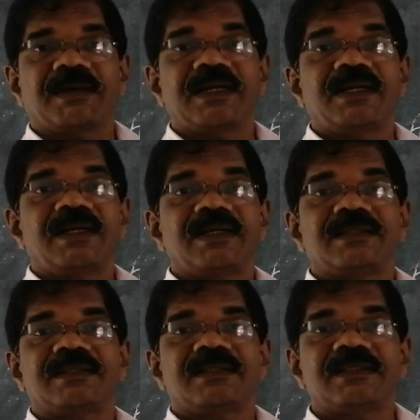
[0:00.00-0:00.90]
But
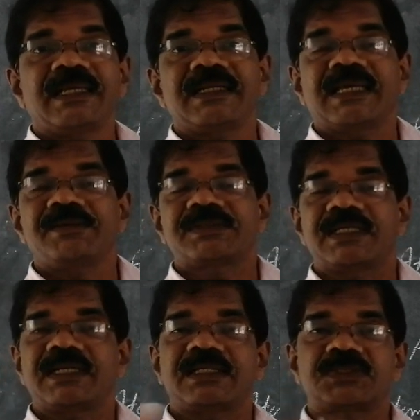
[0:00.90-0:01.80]
then comes
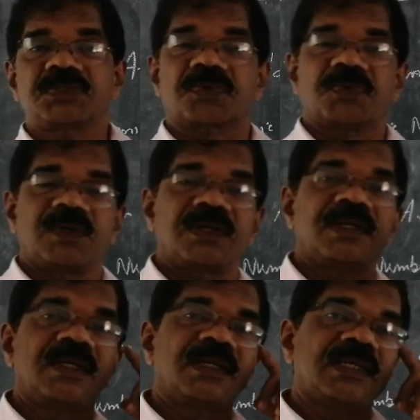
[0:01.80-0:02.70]
the next
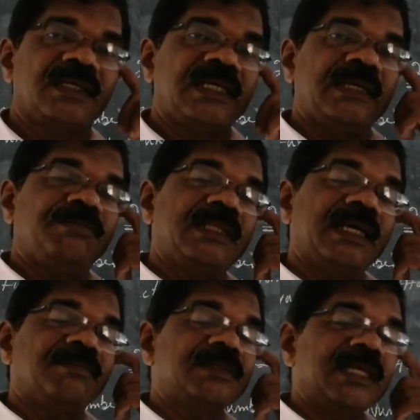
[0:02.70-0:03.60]
rule. If
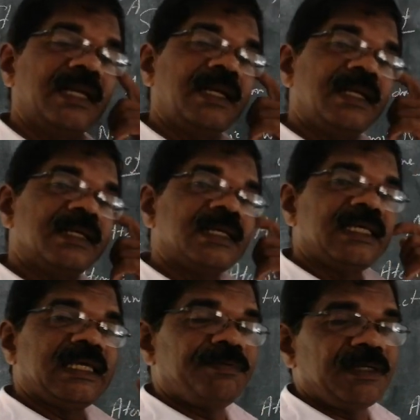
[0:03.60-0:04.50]
the M shell,
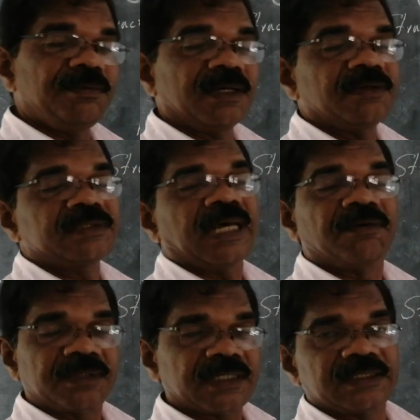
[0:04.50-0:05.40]
if it becomes the
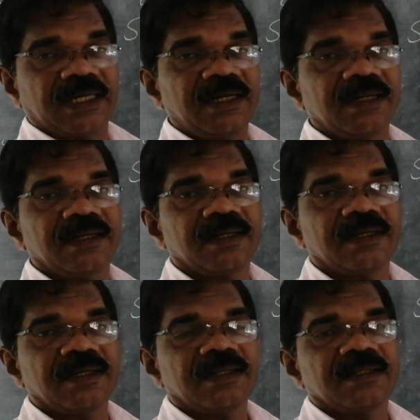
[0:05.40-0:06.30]
outer shell,
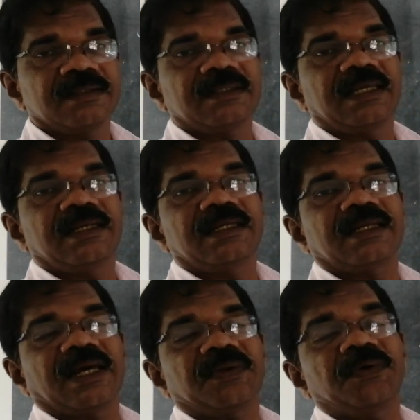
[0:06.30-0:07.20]
then
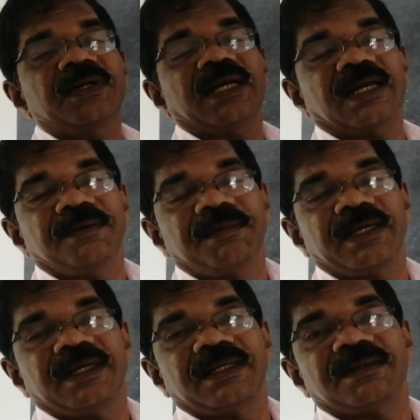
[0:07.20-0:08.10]
it cannot
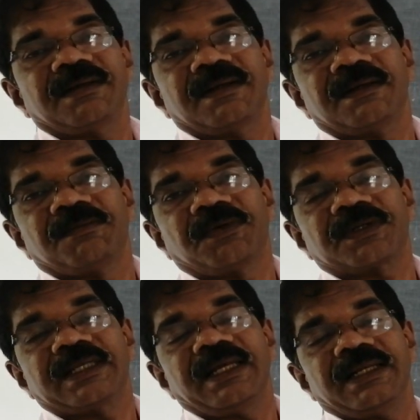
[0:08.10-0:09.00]
accommodate
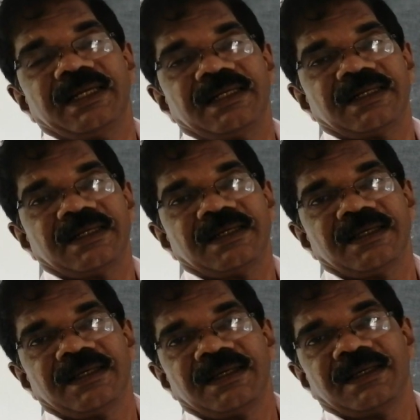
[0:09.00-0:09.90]
more than
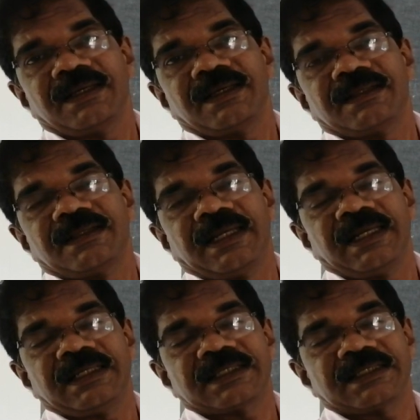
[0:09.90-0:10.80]
8. Then
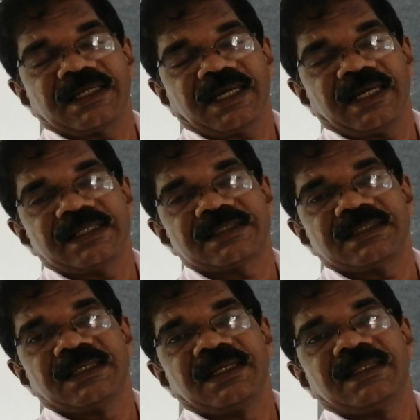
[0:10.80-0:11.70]
in such a case,
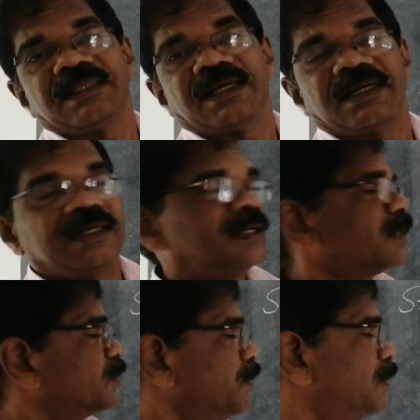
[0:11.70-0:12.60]
the
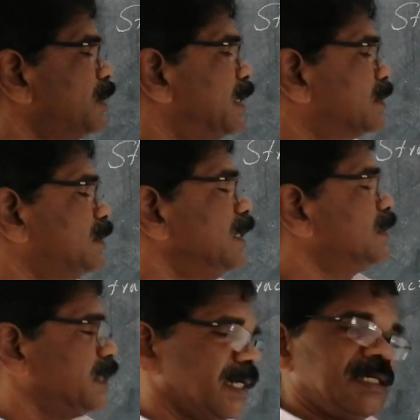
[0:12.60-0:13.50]
electron
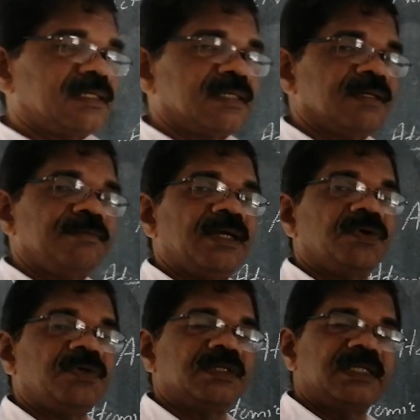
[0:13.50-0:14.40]
exceeds 8 may
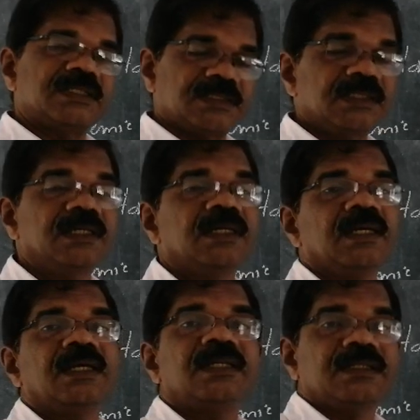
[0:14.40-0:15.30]
go to the next
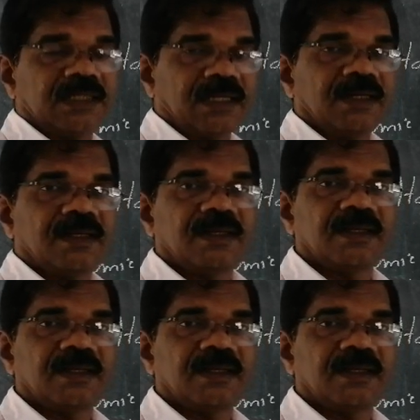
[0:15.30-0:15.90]
shell.